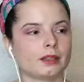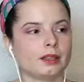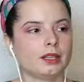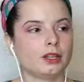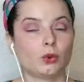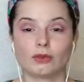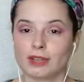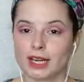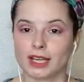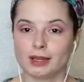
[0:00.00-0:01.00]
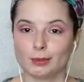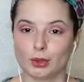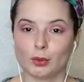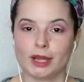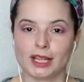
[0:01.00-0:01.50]
Norvina
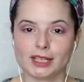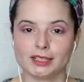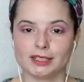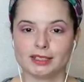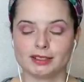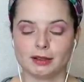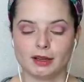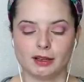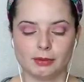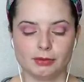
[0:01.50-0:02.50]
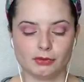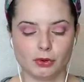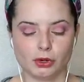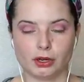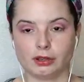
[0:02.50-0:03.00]
Pro palettes
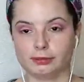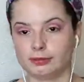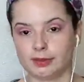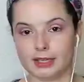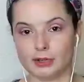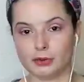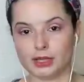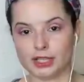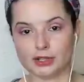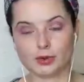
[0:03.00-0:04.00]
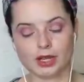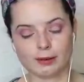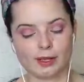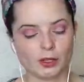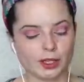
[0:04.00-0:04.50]
before I knew what these were going to
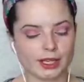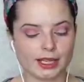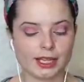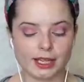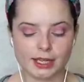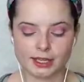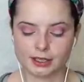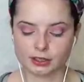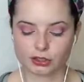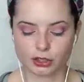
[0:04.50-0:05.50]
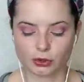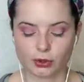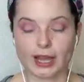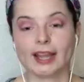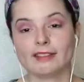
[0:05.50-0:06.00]
be looking like. So
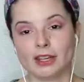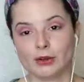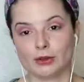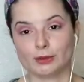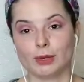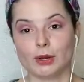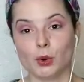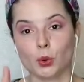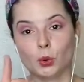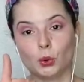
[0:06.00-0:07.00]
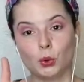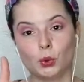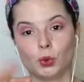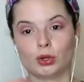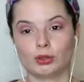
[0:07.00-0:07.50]
I have those, but
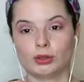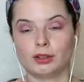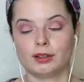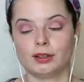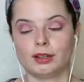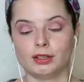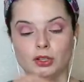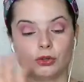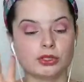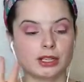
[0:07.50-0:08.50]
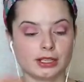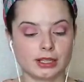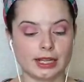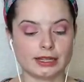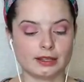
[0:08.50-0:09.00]
whew, those,
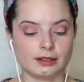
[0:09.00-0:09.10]
like,